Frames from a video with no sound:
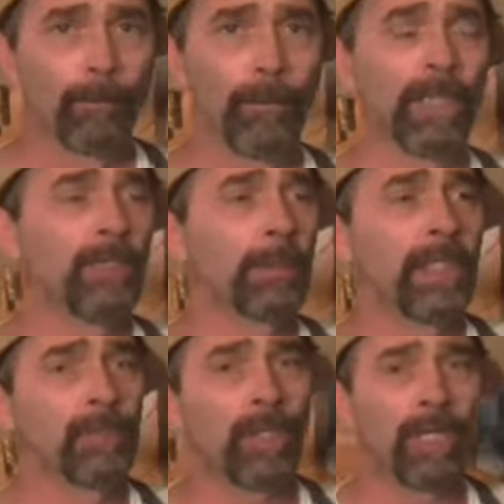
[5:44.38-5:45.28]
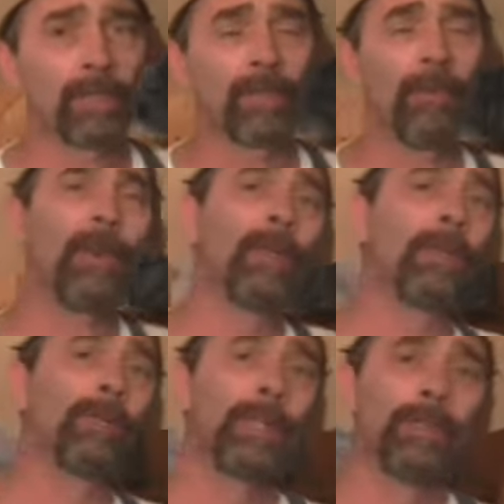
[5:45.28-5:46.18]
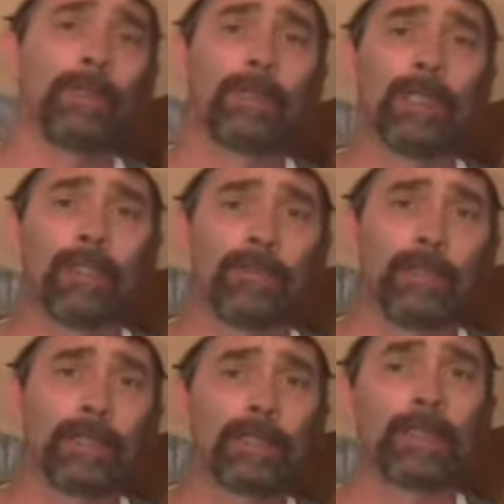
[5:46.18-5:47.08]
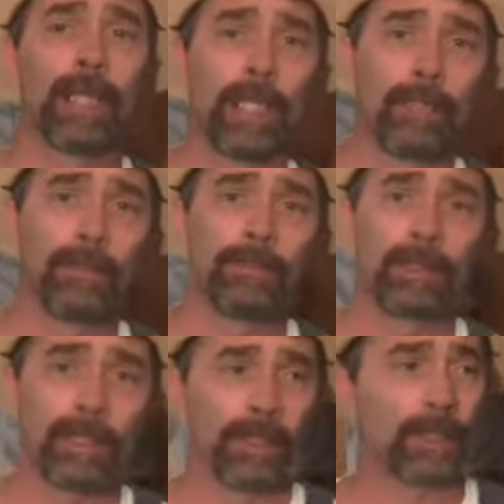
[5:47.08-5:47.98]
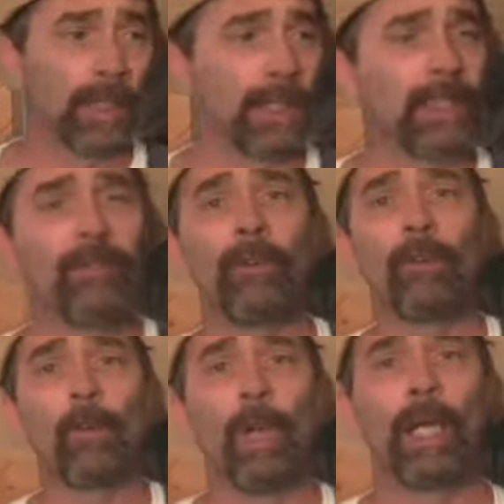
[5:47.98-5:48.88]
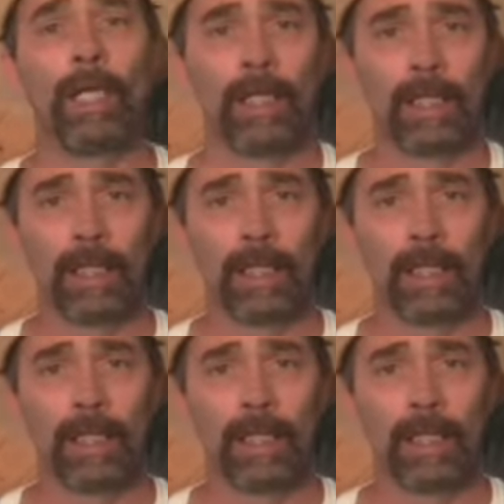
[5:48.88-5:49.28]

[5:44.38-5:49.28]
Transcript: But it's being transformed into a different style of church, a different way.